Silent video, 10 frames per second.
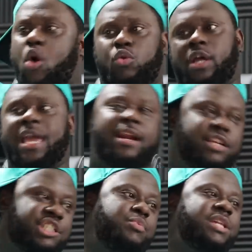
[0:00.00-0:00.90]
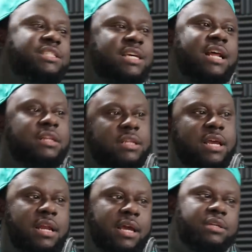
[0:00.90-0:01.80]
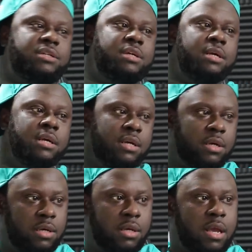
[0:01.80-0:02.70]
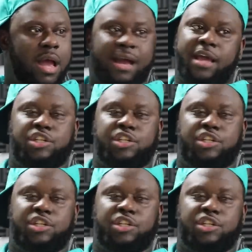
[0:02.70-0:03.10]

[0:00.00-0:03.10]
Go look at it and see what they said I did to NH. Right, bro. I got